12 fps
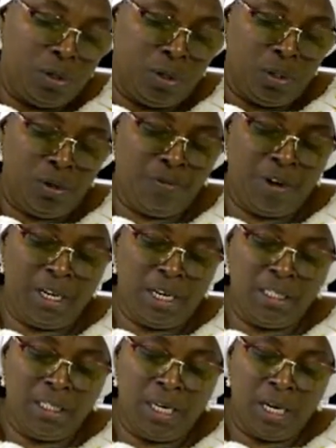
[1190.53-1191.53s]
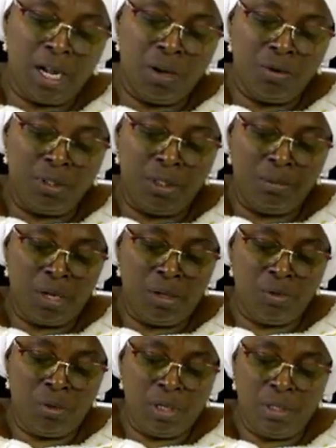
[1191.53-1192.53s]
the Financial Accounting
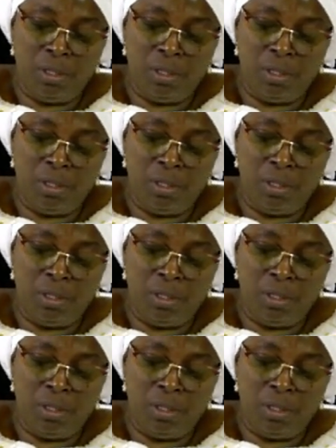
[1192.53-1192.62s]
Manual,